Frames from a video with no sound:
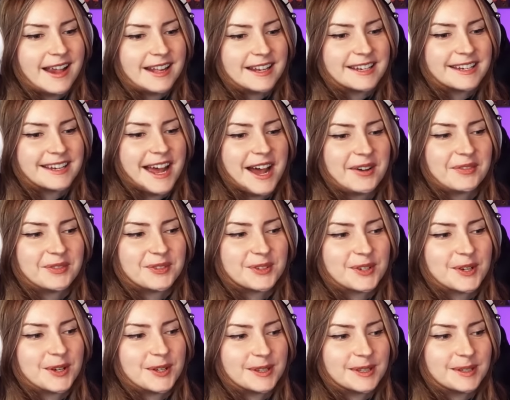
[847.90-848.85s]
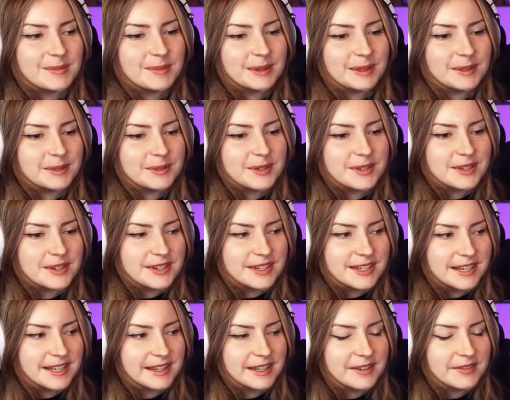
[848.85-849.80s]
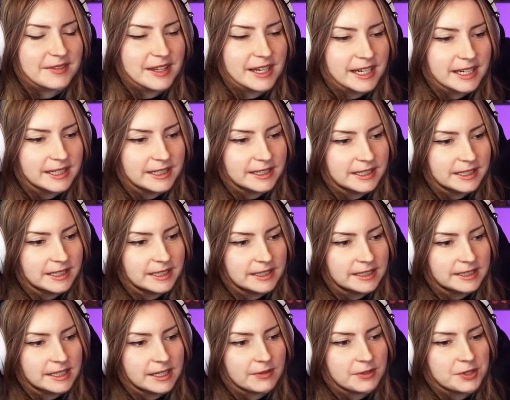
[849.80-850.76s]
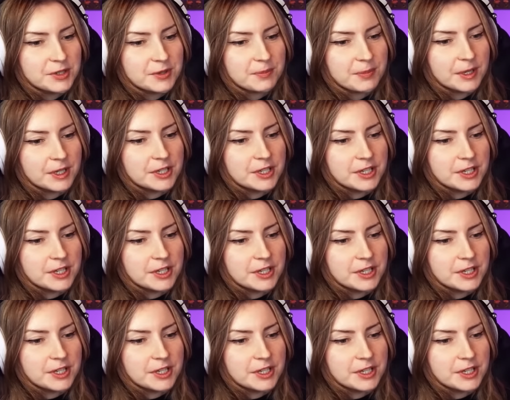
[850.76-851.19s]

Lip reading: Neville called them losers. I love that. Neville should punch